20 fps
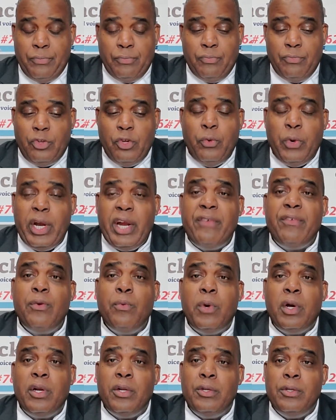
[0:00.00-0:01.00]
do whatever you
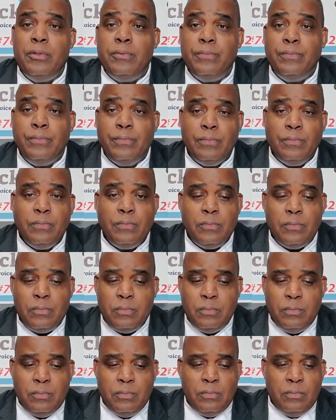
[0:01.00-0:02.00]
want to do.
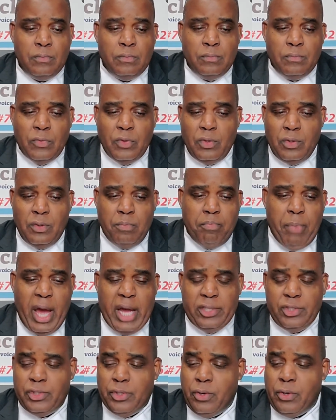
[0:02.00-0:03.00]

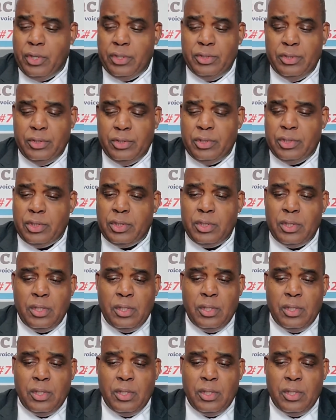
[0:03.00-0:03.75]
Buy Jordans,